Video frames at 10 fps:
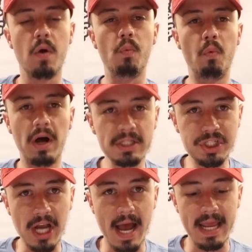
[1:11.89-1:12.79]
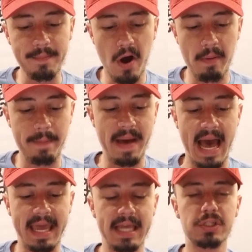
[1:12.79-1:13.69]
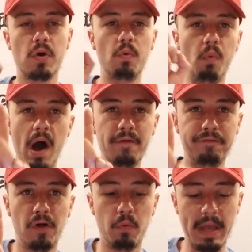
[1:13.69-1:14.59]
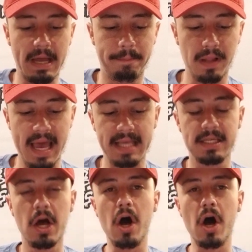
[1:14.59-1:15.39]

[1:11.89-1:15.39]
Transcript: one shining moment package, one full week of plays,